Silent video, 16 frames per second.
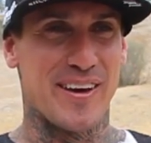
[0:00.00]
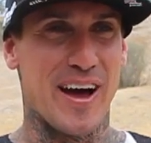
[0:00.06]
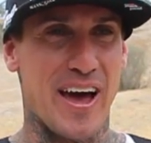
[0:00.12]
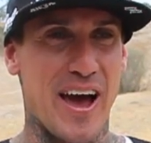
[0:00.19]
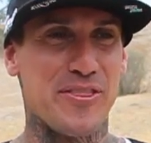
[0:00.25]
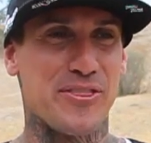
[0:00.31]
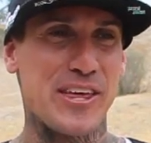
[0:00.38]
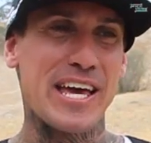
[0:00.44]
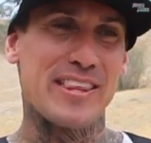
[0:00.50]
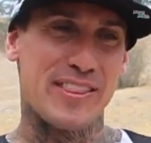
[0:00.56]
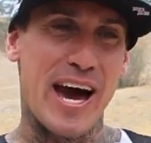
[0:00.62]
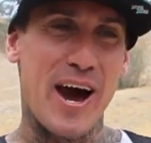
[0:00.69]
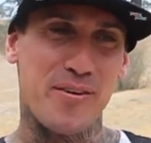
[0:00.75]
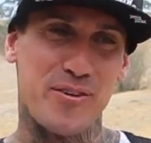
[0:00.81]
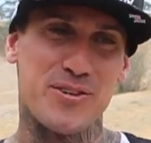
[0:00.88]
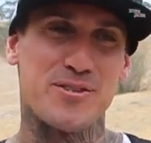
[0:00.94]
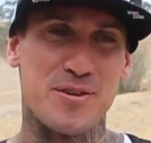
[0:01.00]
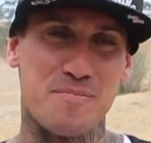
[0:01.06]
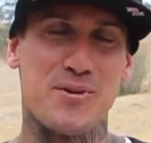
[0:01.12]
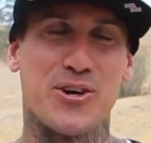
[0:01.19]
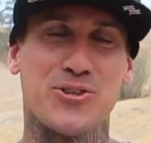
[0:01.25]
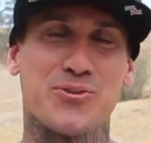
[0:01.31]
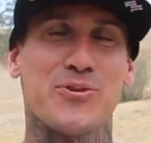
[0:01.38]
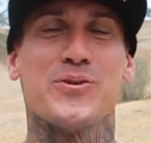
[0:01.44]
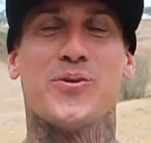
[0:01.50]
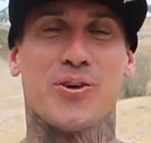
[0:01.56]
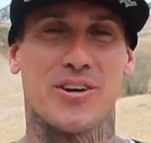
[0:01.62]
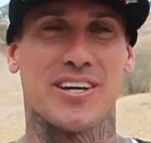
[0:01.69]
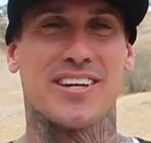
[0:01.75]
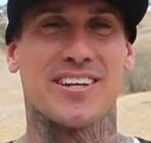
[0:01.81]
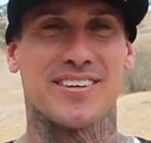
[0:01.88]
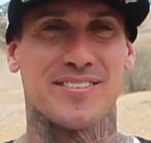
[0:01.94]
I, I, think that was the most
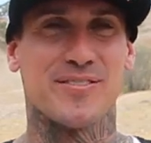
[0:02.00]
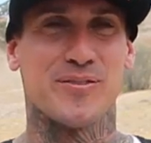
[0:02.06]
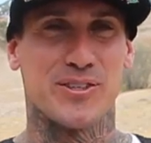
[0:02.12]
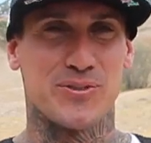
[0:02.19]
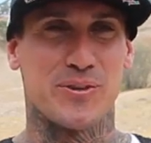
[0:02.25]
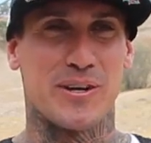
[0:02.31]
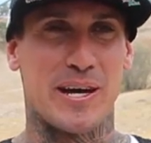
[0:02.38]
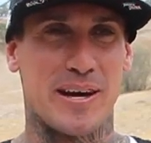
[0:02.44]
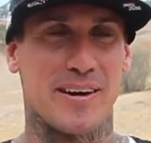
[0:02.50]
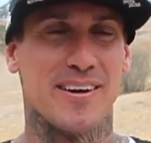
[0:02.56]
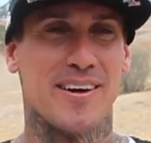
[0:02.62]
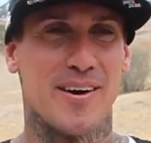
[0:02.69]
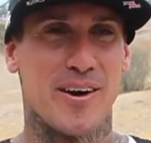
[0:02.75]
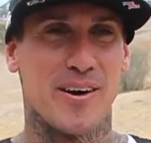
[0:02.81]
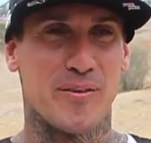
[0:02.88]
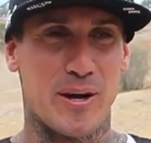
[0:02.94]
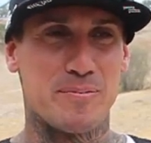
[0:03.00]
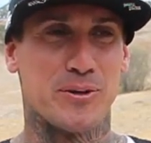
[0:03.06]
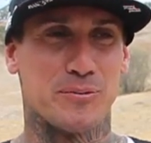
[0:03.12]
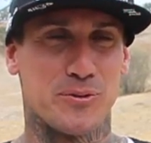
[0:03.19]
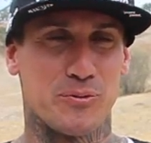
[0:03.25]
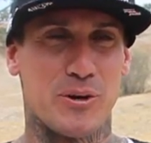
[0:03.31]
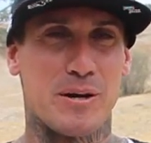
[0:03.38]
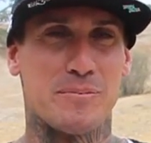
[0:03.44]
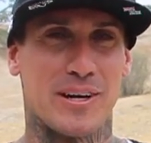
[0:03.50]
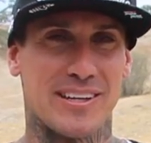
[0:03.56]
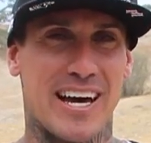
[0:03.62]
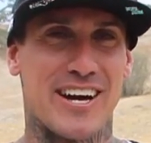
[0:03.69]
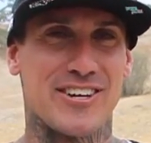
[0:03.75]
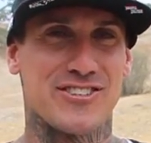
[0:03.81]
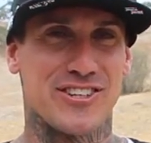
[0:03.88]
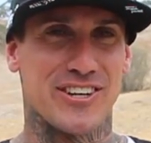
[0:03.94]
rewarding was when I when I pulled to Redbud
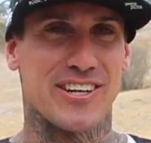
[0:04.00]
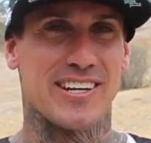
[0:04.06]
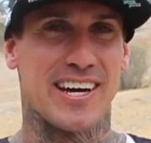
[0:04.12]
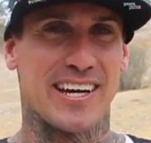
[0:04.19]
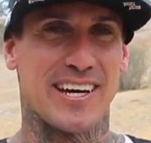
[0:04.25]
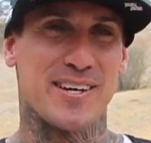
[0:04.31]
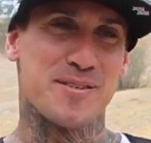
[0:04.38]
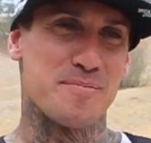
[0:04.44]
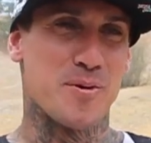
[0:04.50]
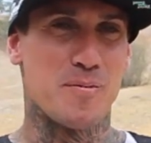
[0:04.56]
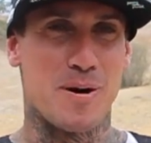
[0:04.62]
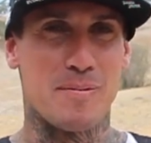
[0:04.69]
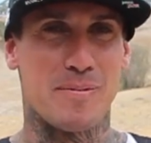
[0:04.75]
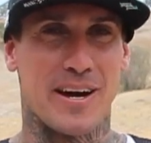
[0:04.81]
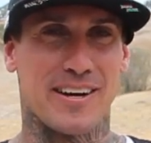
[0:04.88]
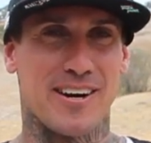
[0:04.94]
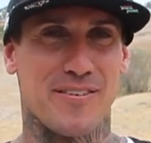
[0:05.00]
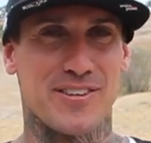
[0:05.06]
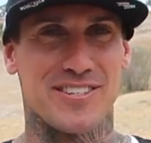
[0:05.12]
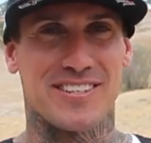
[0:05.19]
last year, and I got to pull my bike off the